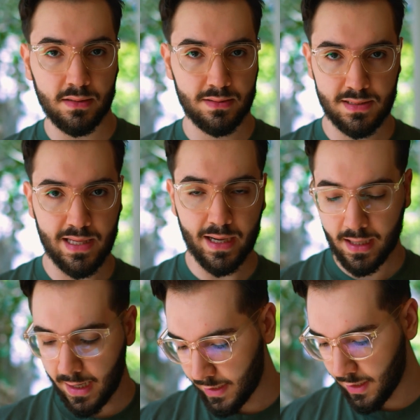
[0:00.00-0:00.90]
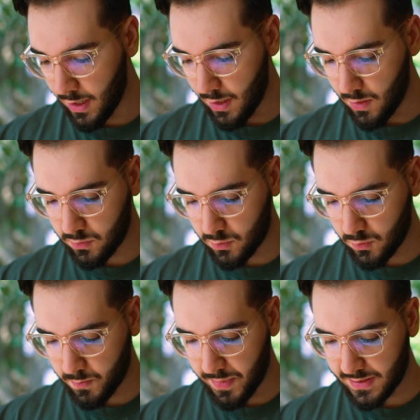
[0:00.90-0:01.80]
The satellite will
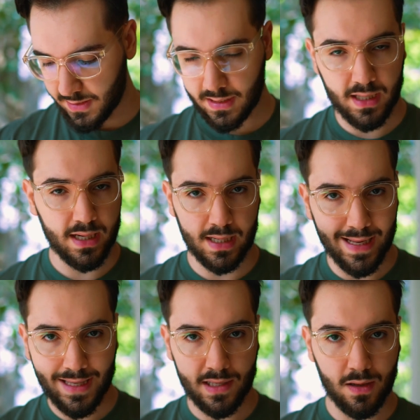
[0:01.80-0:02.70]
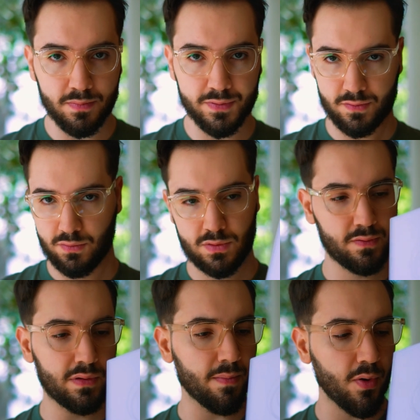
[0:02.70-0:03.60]
basically link up to
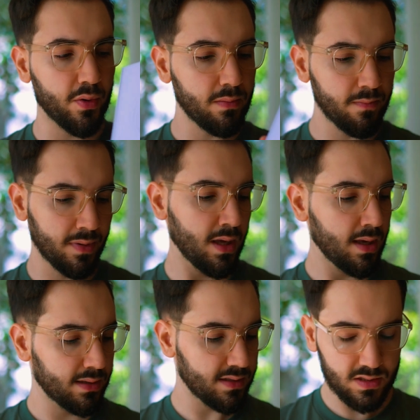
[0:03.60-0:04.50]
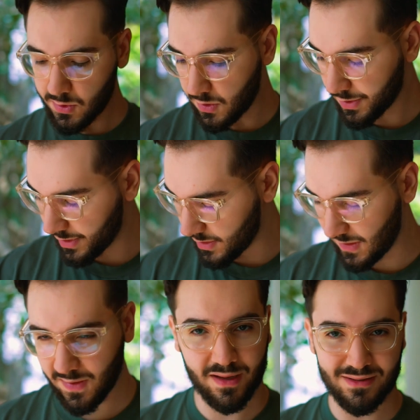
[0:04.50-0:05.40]
the modem, because I was looking to
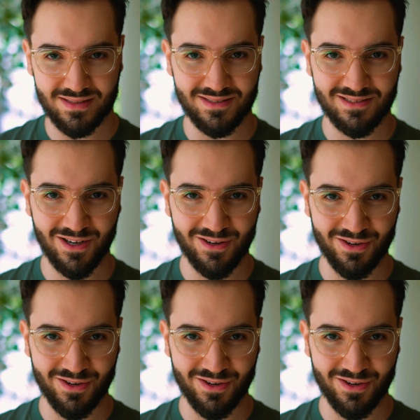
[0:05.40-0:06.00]
how to turn it